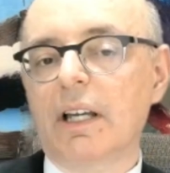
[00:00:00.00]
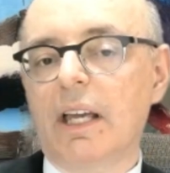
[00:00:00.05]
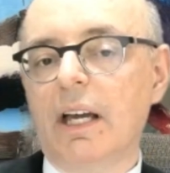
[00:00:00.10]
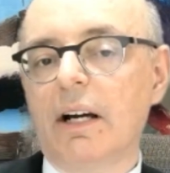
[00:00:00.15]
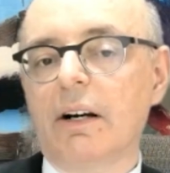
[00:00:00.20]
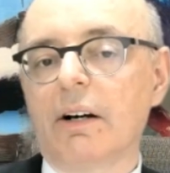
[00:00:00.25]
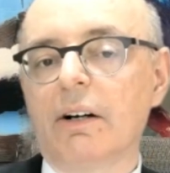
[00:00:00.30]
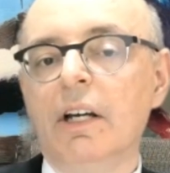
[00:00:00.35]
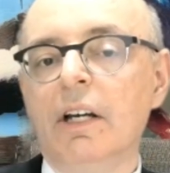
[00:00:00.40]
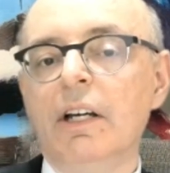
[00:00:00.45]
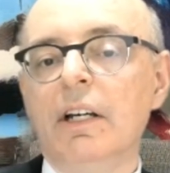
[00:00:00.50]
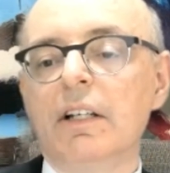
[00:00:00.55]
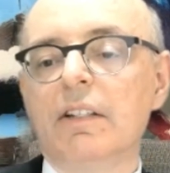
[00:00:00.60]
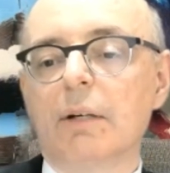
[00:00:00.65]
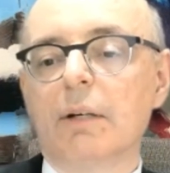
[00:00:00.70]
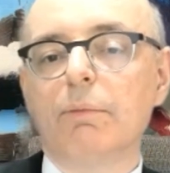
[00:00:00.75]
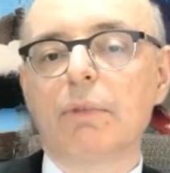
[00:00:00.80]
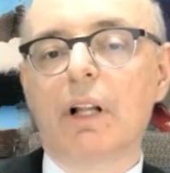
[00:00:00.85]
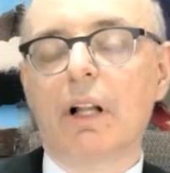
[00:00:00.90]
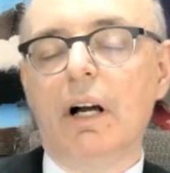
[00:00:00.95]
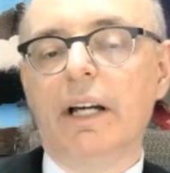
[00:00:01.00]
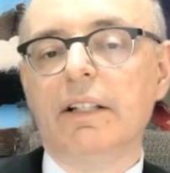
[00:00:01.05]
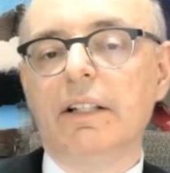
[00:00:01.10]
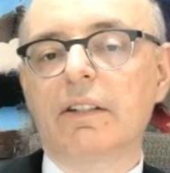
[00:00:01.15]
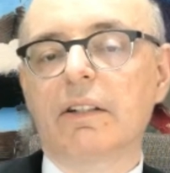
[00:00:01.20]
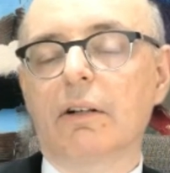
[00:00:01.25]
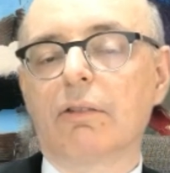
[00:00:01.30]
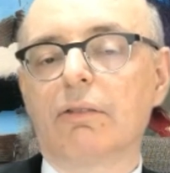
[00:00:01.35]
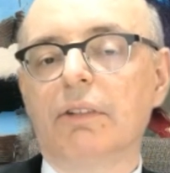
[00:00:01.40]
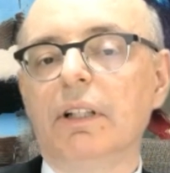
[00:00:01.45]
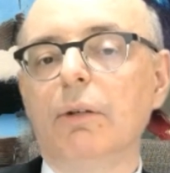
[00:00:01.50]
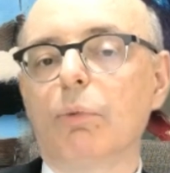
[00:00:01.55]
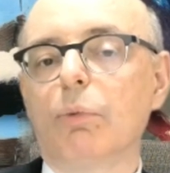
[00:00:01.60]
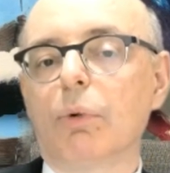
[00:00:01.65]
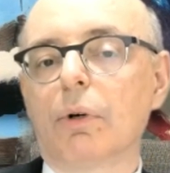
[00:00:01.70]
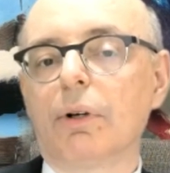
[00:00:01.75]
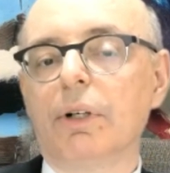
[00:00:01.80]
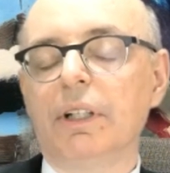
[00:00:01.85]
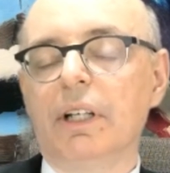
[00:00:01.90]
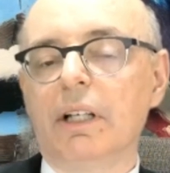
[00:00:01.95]
care. Some clients are really
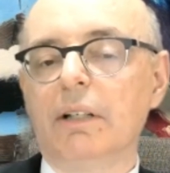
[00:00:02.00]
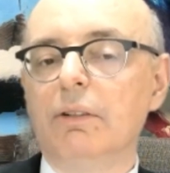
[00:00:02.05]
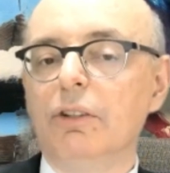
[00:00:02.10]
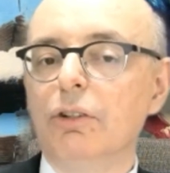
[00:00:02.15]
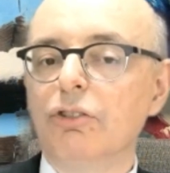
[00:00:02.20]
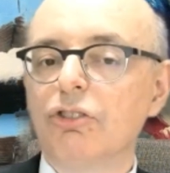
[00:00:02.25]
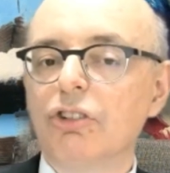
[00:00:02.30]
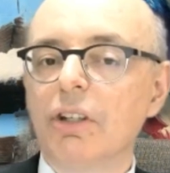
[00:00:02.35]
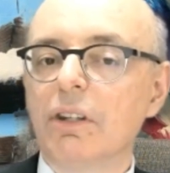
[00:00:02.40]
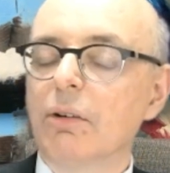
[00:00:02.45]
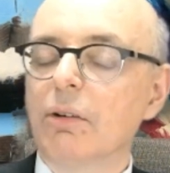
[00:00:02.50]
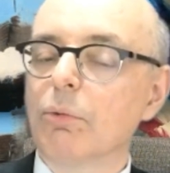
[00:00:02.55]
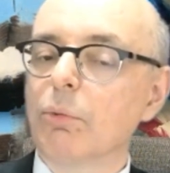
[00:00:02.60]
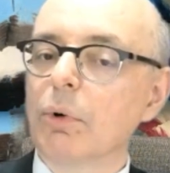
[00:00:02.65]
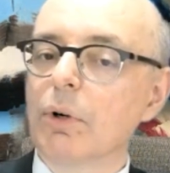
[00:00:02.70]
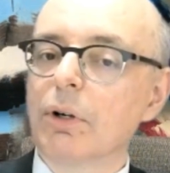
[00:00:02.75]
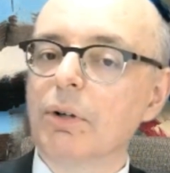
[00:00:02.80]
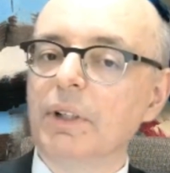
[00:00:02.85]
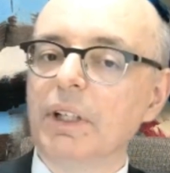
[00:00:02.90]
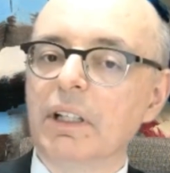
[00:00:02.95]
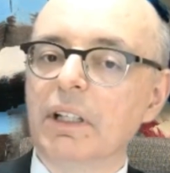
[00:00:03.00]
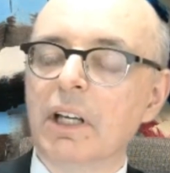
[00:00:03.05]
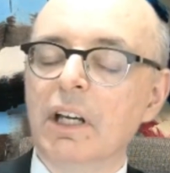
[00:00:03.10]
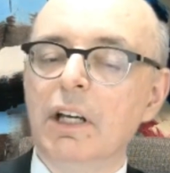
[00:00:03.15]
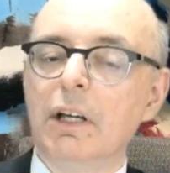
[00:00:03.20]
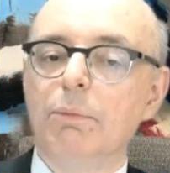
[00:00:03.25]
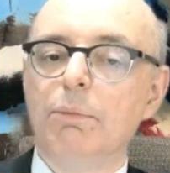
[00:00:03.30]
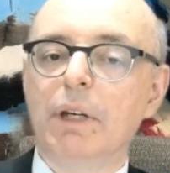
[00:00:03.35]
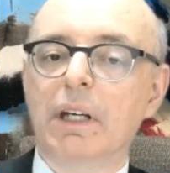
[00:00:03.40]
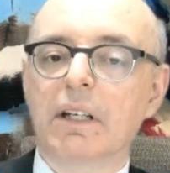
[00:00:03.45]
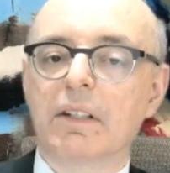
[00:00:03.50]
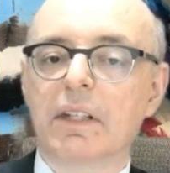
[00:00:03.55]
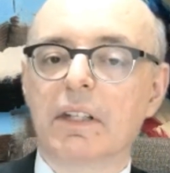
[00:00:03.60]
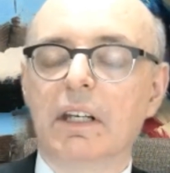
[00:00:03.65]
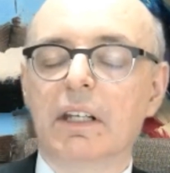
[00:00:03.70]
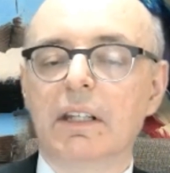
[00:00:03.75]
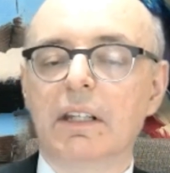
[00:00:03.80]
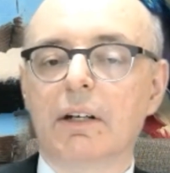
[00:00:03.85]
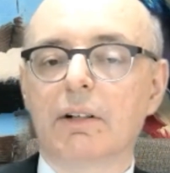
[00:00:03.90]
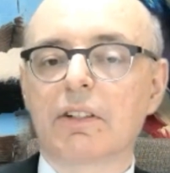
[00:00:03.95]
worried, and usually they're worried because
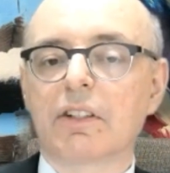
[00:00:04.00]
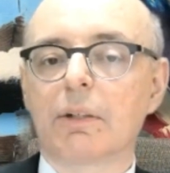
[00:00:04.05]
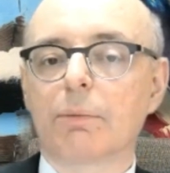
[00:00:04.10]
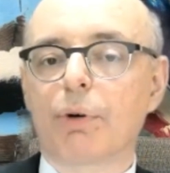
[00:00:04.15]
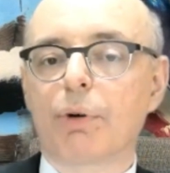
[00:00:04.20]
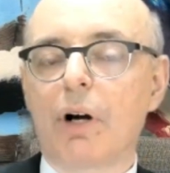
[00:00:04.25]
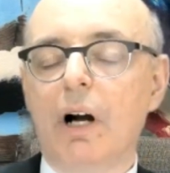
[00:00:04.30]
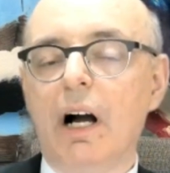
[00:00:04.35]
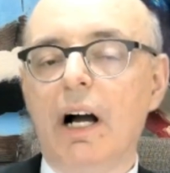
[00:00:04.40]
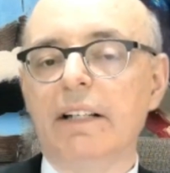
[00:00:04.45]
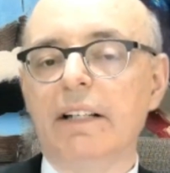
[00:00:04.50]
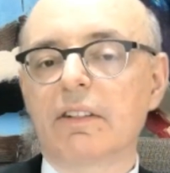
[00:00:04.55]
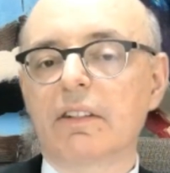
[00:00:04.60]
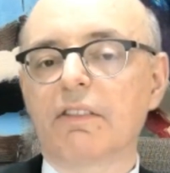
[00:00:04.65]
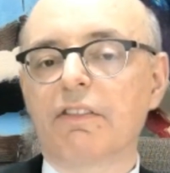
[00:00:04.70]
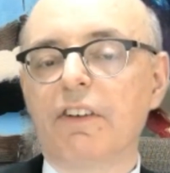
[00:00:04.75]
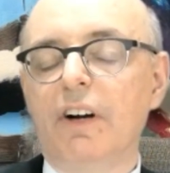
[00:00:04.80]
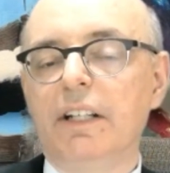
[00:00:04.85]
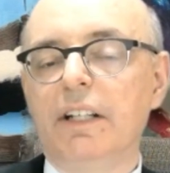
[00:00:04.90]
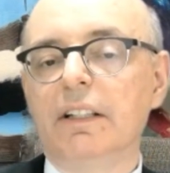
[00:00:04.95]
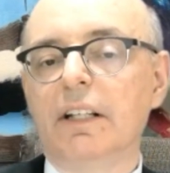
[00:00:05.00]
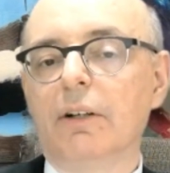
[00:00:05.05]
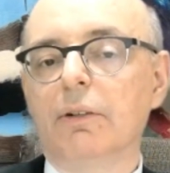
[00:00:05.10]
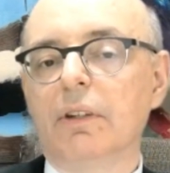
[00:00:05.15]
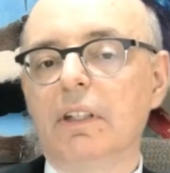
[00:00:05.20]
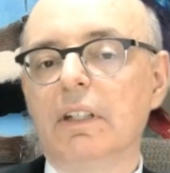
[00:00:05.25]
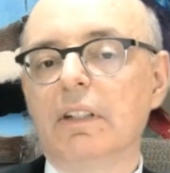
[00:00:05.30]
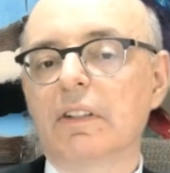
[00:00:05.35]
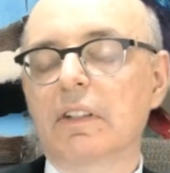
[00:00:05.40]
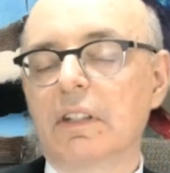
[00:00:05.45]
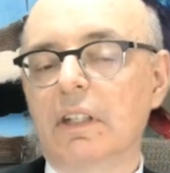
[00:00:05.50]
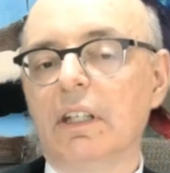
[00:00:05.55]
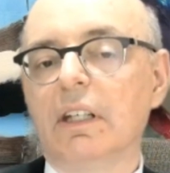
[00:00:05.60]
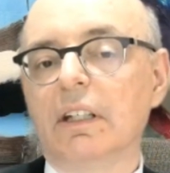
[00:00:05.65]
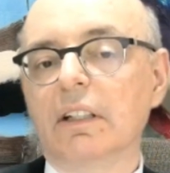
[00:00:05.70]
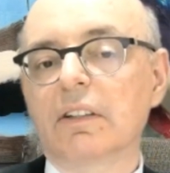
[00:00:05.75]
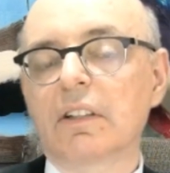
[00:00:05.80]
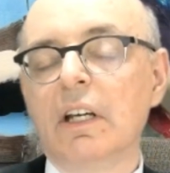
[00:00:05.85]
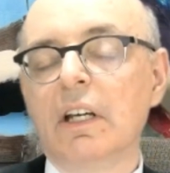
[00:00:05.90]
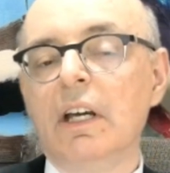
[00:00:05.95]
they're surprised to find out these
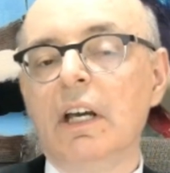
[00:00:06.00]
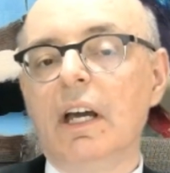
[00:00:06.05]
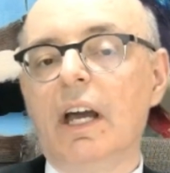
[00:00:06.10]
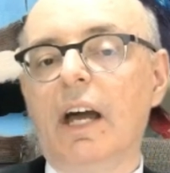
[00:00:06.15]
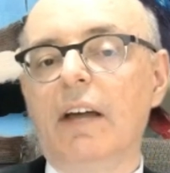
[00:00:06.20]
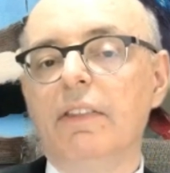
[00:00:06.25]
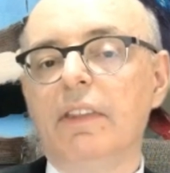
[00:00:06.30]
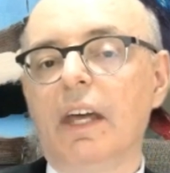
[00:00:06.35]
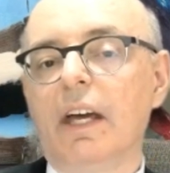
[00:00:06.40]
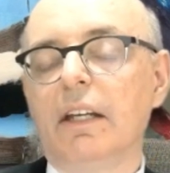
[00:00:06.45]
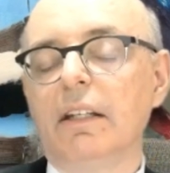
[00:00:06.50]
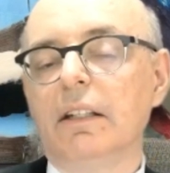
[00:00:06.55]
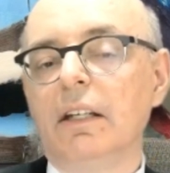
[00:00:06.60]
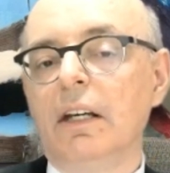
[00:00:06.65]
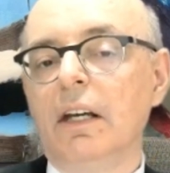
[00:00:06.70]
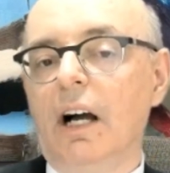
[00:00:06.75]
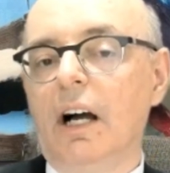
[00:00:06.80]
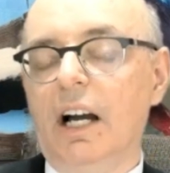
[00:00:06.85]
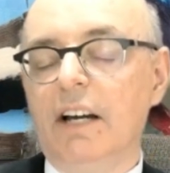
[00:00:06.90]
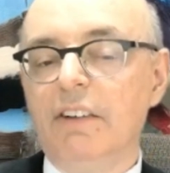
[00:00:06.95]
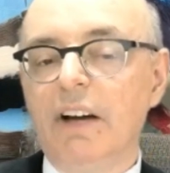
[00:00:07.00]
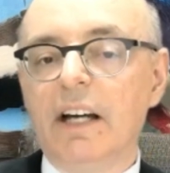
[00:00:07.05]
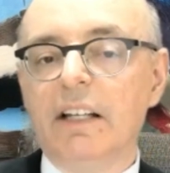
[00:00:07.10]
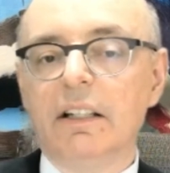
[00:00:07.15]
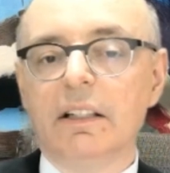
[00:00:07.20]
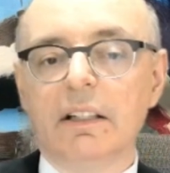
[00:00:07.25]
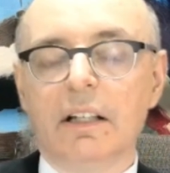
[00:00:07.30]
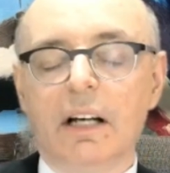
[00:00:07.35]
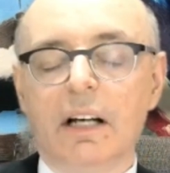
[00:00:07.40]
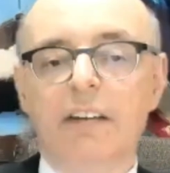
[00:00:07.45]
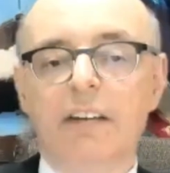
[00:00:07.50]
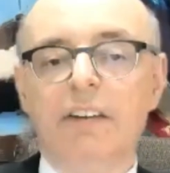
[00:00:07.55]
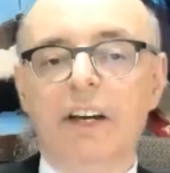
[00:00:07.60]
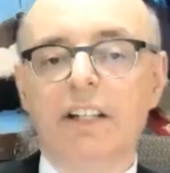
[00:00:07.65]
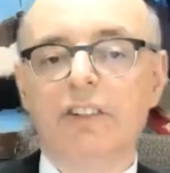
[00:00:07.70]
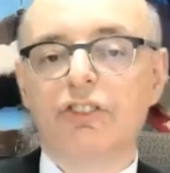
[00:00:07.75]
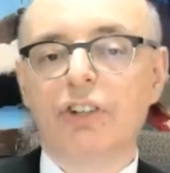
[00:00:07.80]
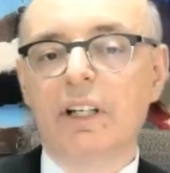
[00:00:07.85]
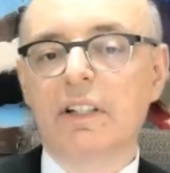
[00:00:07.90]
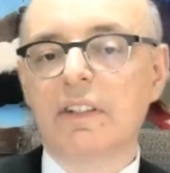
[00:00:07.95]
things. And then I've
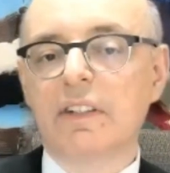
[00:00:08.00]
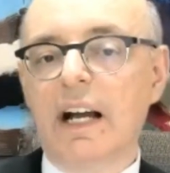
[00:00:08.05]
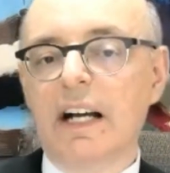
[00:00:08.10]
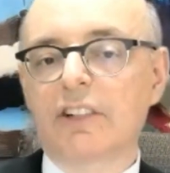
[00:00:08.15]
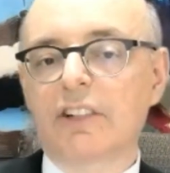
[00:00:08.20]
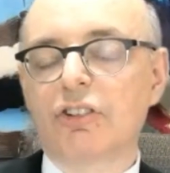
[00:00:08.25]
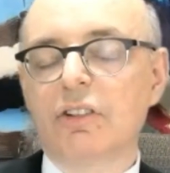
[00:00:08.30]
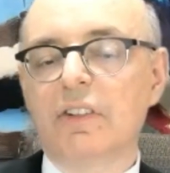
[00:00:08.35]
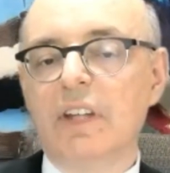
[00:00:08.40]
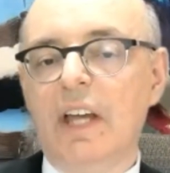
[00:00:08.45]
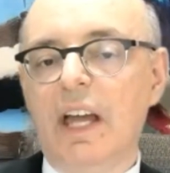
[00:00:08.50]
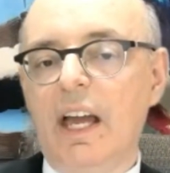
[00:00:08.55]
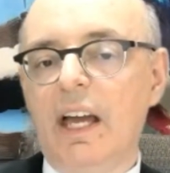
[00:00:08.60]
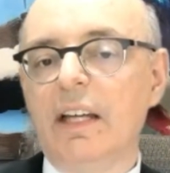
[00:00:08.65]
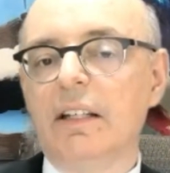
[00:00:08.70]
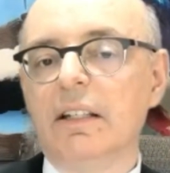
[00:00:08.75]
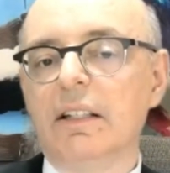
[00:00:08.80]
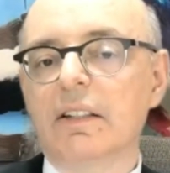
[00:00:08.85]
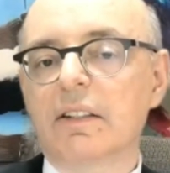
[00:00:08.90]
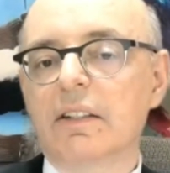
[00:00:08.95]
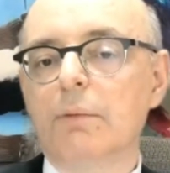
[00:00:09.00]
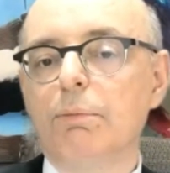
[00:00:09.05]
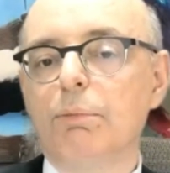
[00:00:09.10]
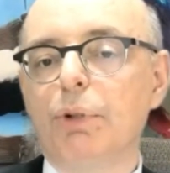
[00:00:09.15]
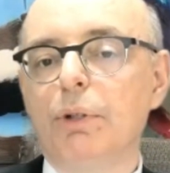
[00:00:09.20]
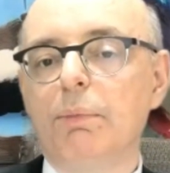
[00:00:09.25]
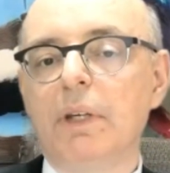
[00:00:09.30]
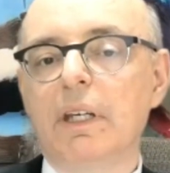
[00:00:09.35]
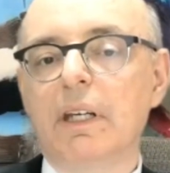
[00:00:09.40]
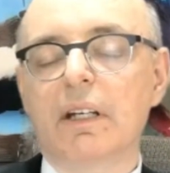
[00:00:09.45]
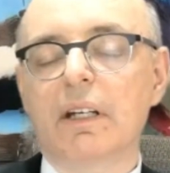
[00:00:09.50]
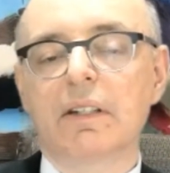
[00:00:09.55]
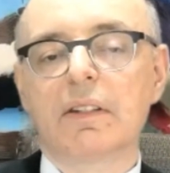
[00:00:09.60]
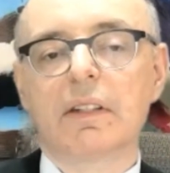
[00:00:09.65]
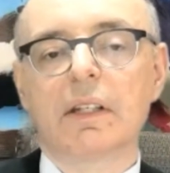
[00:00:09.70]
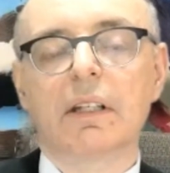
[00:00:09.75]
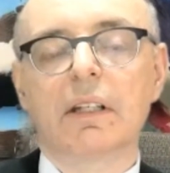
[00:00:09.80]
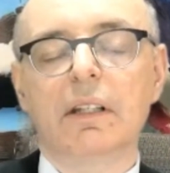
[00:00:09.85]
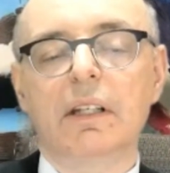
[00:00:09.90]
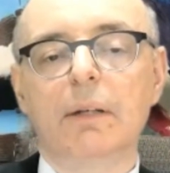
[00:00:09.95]
had transactions end simply because
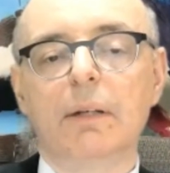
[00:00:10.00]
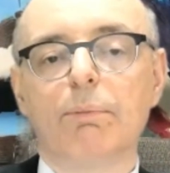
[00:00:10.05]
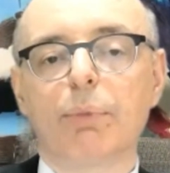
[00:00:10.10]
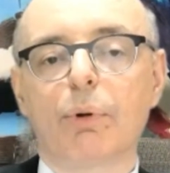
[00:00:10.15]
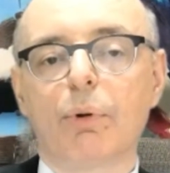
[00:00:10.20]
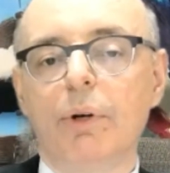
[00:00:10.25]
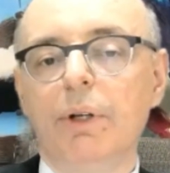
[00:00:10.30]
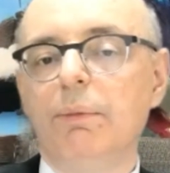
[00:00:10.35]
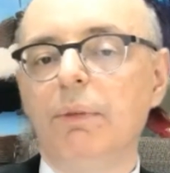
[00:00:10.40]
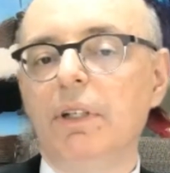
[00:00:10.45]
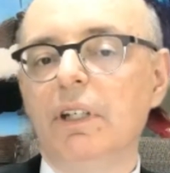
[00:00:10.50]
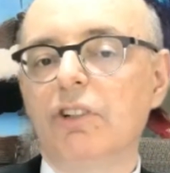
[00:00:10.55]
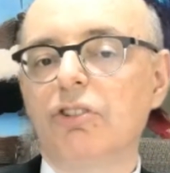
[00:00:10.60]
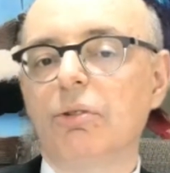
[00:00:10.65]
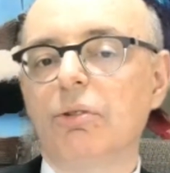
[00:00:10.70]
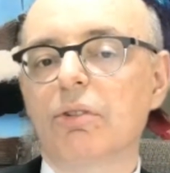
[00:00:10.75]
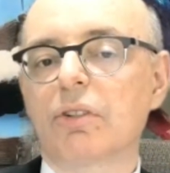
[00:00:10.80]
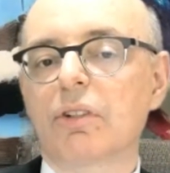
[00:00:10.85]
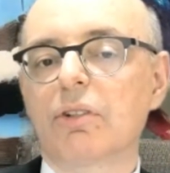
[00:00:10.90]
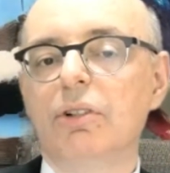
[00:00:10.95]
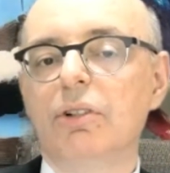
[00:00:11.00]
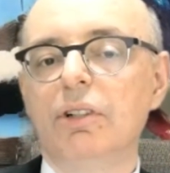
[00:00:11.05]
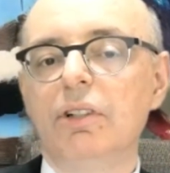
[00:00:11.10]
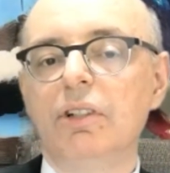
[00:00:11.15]
the employment issues could